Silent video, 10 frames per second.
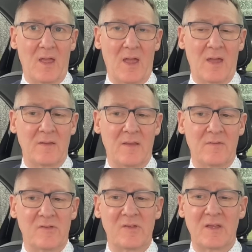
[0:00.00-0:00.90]
and then
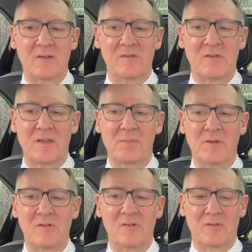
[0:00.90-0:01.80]
the second
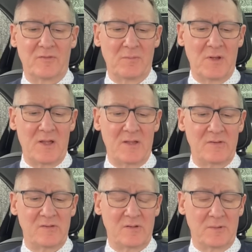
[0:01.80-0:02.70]
segment from
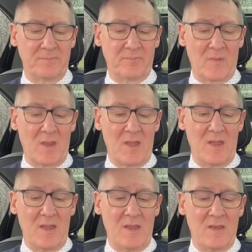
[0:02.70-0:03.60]
last
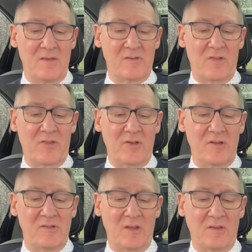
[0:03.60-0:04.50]
is
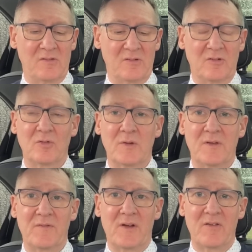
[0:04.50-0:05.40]
36 to
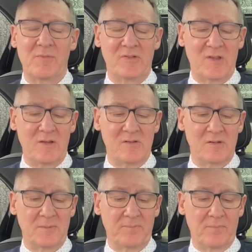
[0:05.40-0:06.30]
25%,
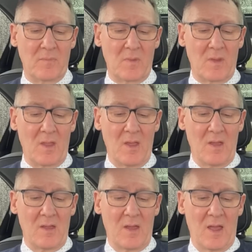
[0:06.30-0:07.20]

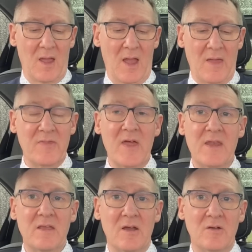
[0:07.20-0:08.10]
and then
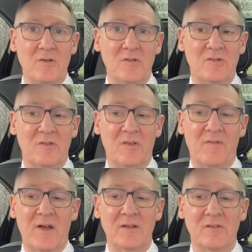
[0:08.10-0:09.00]
it goes, the
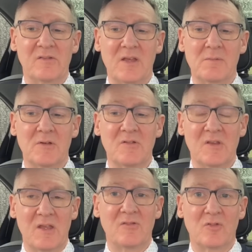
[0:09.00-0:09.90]
final segment
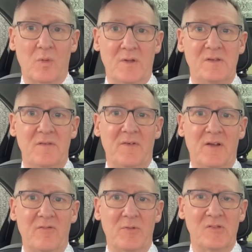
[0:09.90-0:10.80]
is
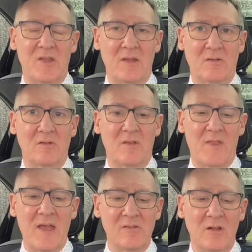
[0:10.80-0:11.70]
25%.
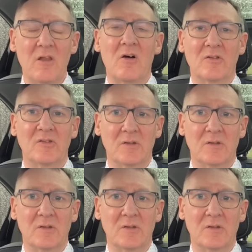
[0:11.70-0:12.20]
That is a lot,